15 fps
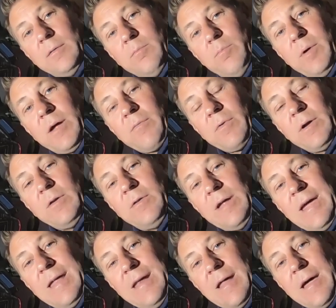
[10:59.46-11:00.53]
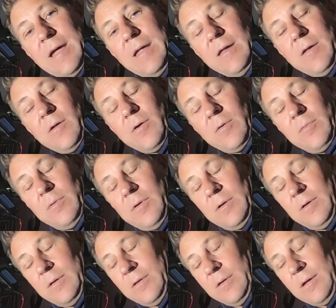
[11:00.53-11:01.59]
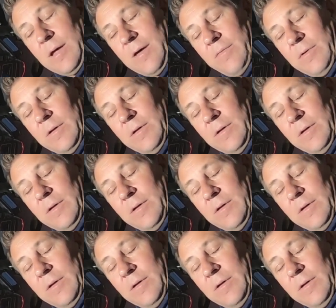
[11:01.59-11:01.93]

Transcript: beverage at night. You know, have